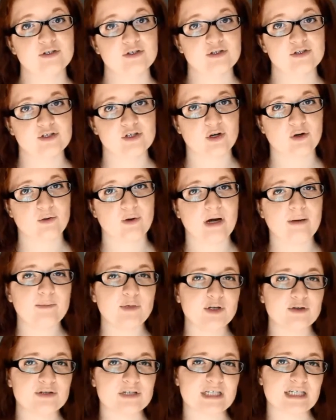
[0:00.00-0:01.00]
So I'm
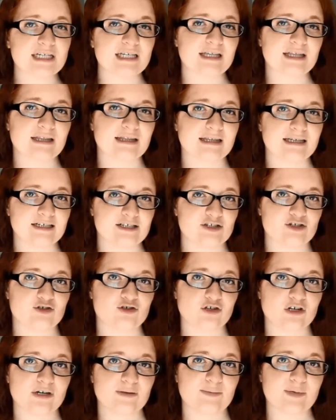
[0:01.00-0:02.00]
using this
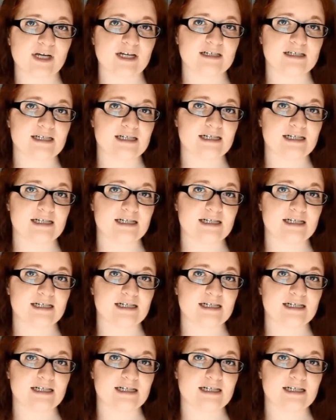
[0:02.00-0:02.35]
trip as